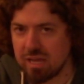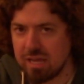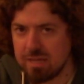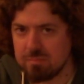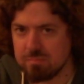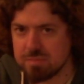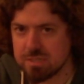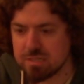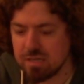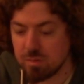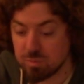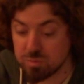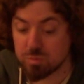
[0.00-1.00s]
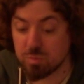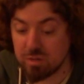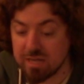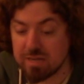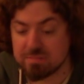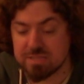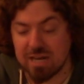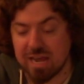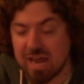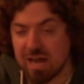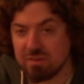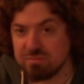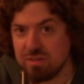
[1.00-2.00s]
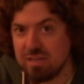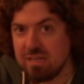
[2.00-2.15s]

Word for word: games, uh, World War One games that I have,